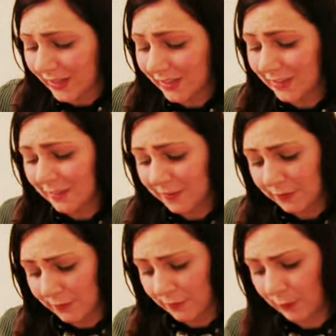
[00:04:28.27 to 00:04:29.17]
I got
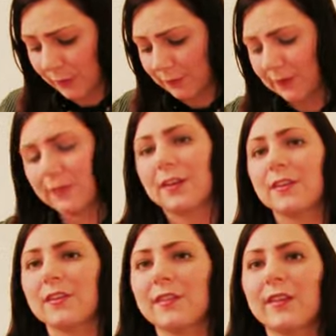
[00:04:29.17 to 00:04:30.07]
this for
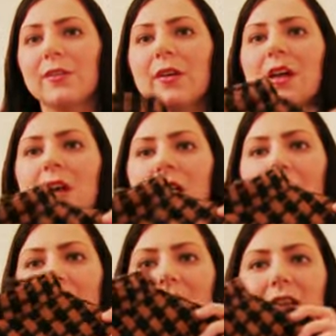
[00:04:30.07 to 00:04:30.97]
$25 though,
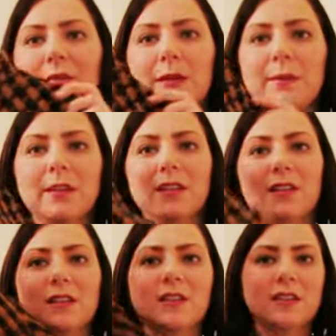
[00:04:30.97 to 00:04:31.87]
and
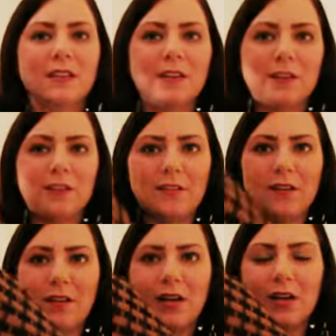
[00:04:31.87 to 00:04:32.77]
maybe it's hard to
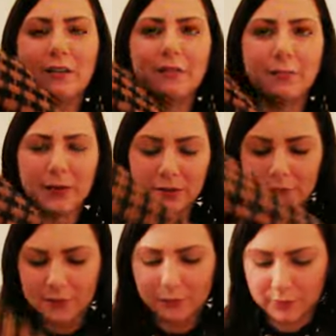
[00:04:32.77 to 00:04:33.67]
tell off, but it
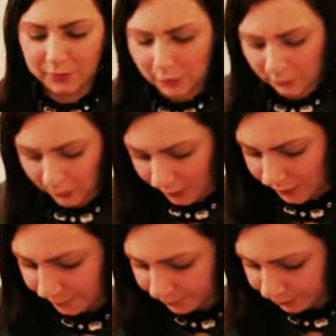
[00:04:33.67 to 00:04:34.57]
looks really cute
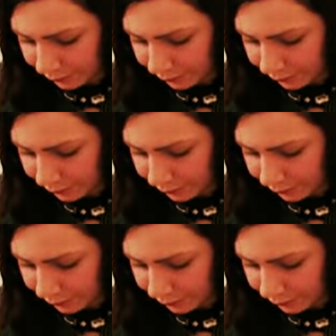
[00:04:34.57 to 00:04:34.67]
on.